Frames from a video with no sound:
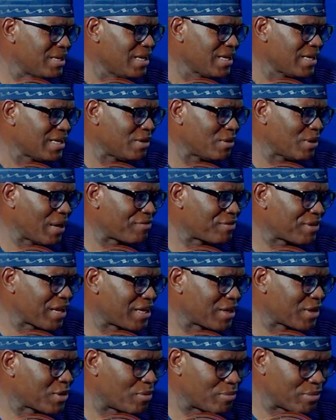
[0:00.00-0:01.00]
They will, after the
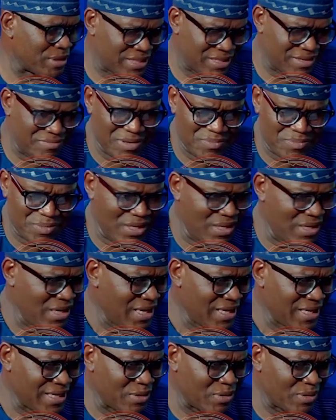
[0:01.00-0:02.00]
committee, maybe
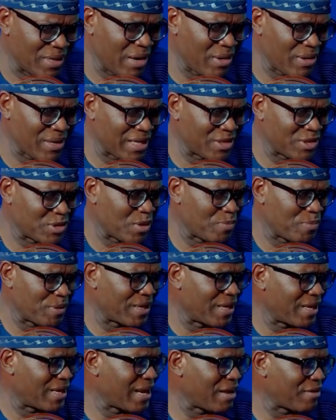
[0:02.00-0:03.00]
they will now get up
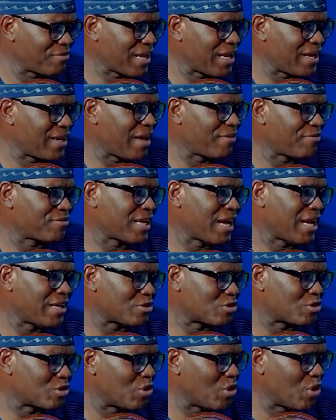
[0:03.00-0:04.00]
again after laughter and
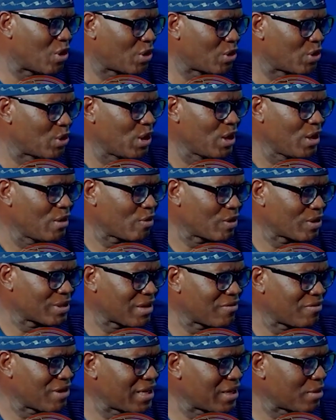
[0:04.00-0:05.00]
so on,
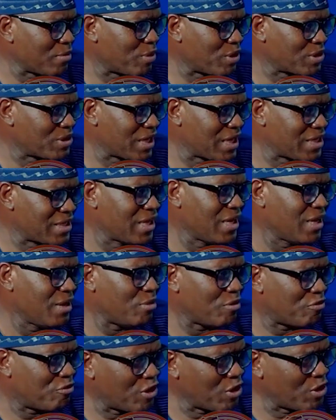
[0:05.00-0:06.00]
whatever the budget.
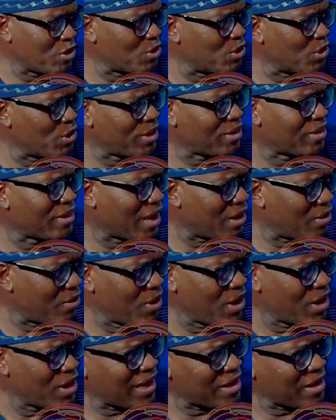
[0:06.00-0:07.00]
Before you know it now, that